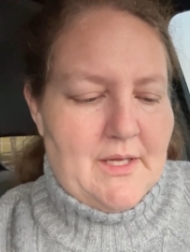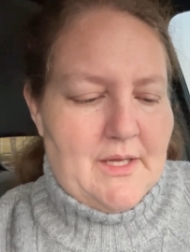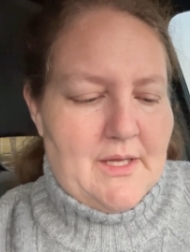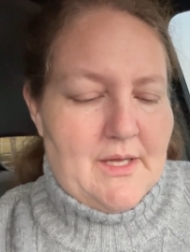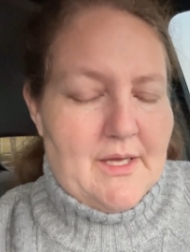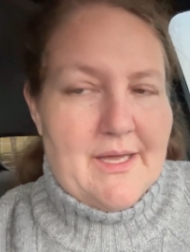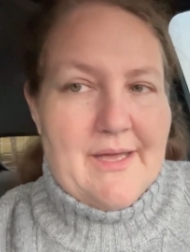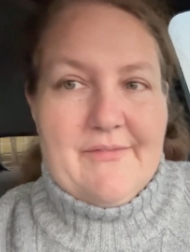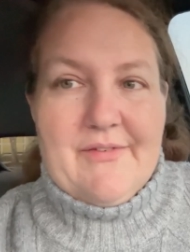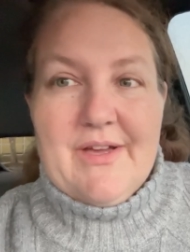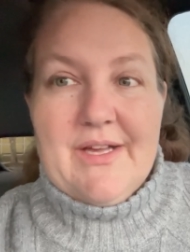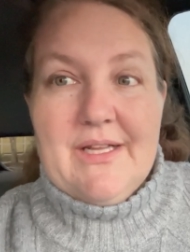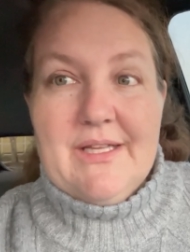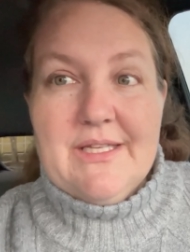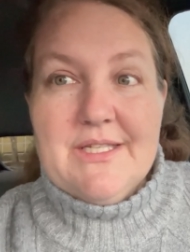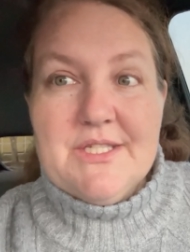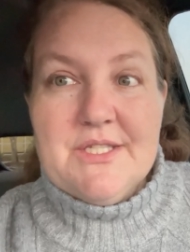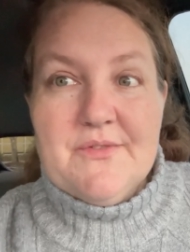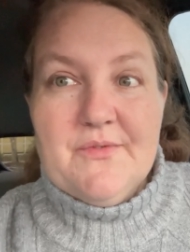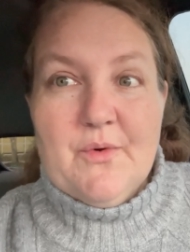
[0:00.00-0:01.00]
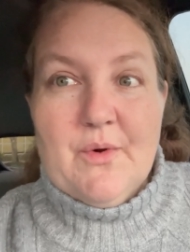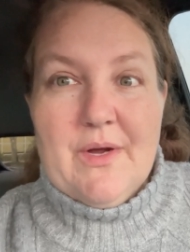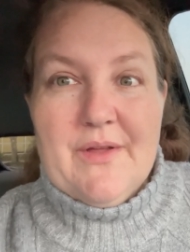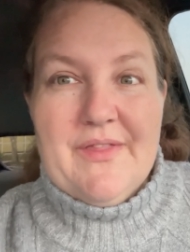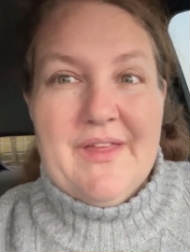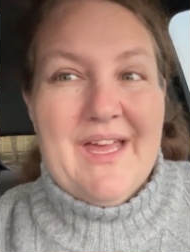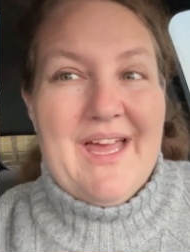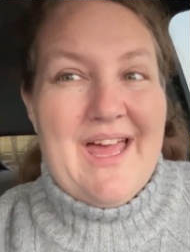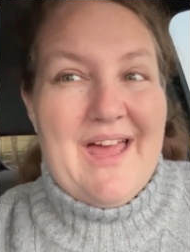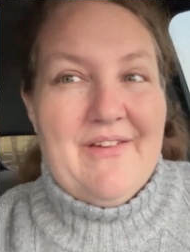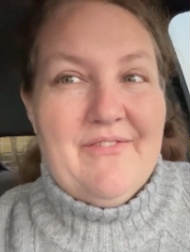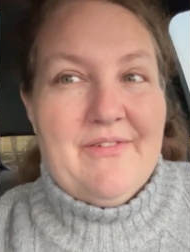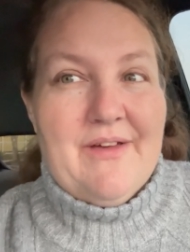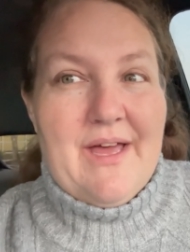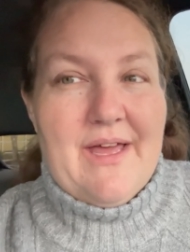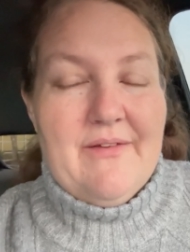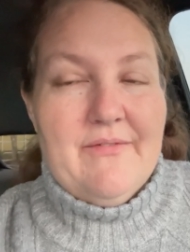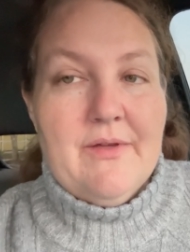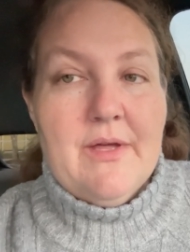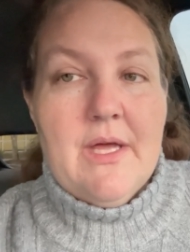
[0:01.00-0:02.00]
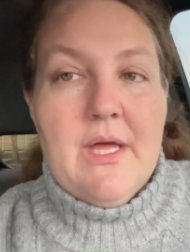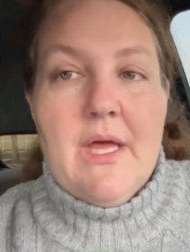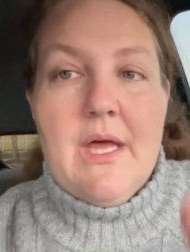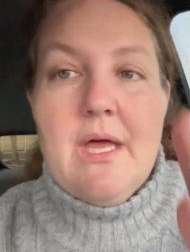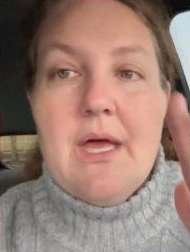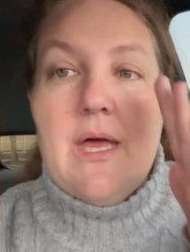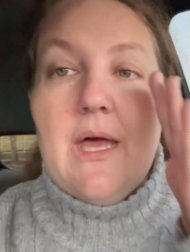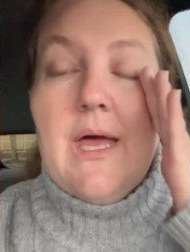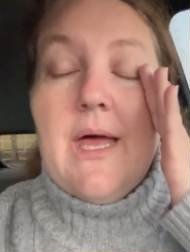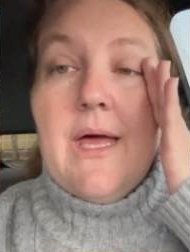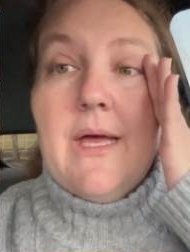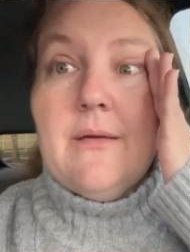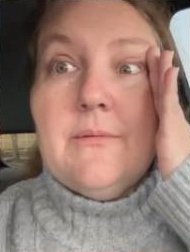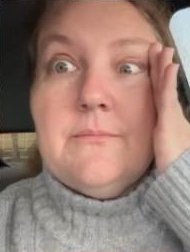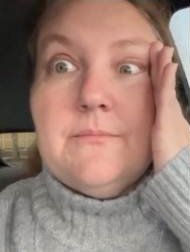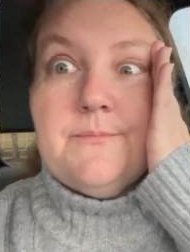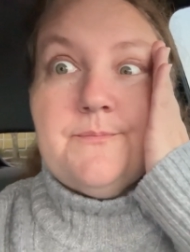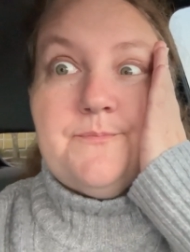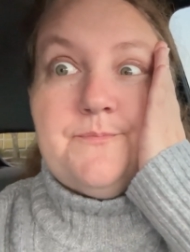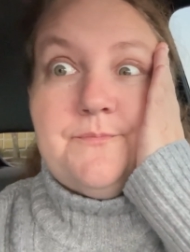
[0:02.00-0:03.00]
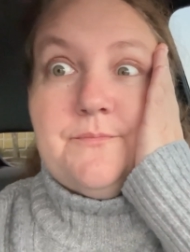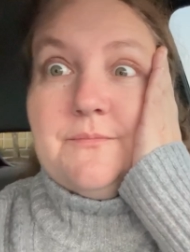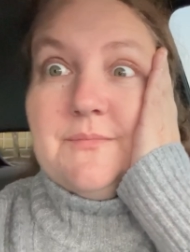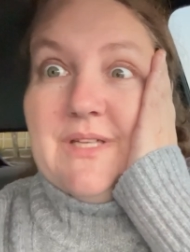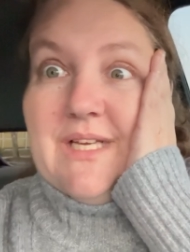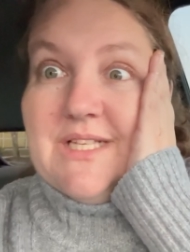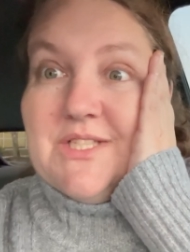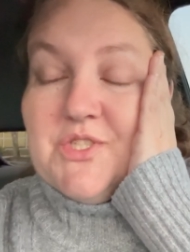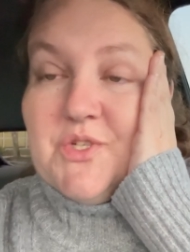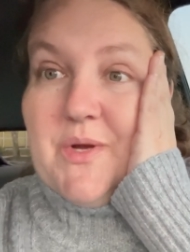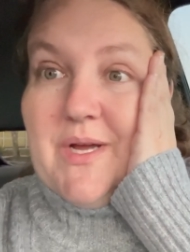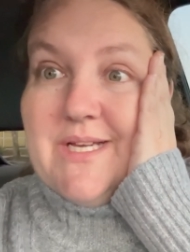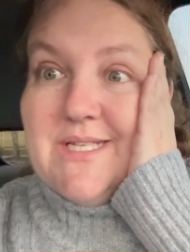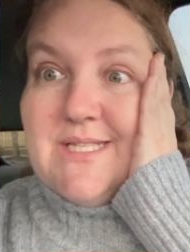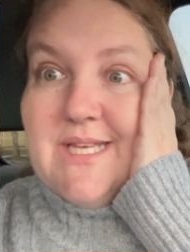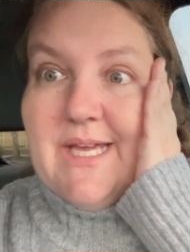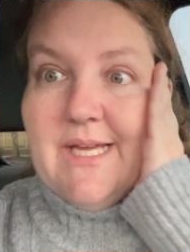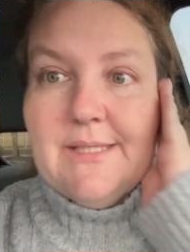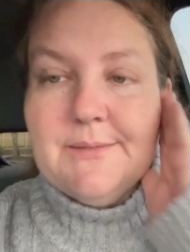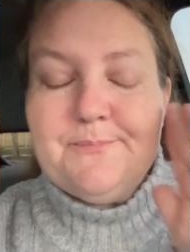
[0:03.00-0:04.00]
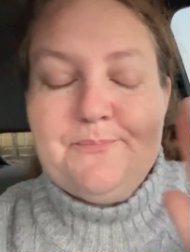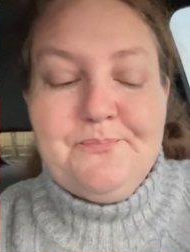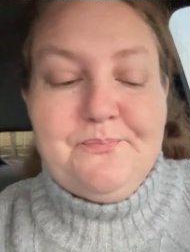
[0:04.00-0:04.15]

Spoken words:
I've got at least 4. I think I have 5. Gets crazy.